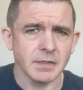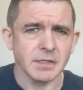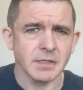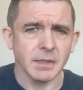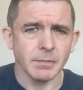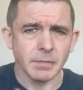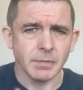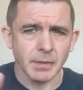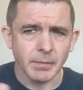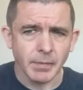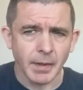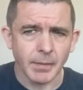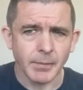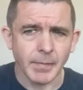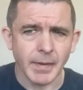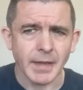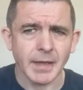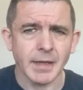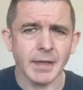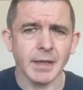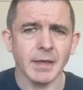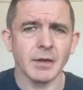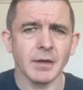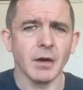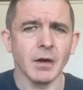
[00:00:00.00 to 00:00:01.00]
simply by
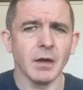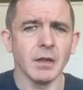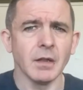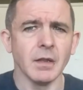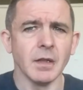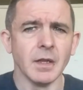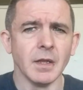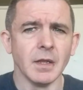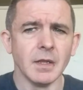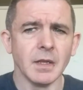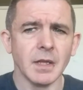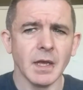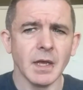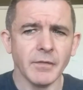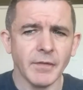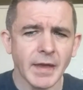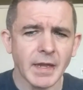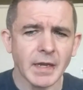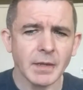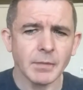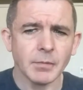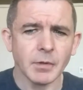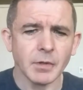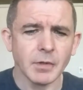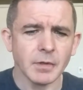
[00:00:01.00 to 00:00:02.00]
making it all
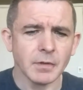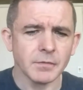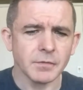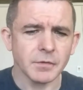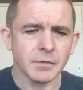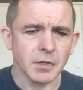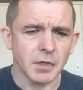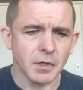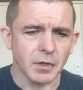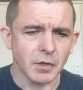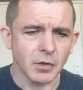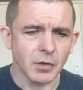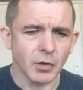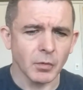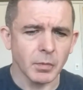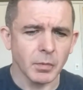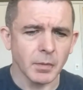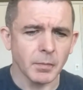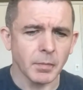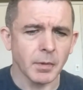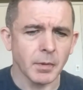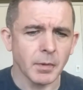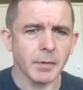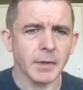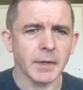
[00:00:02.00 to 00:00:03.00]
available to the
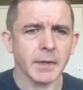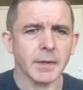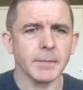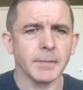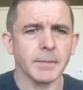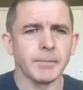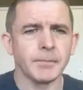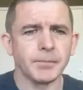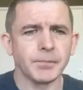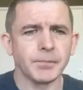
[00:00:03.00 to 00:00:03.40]
global public.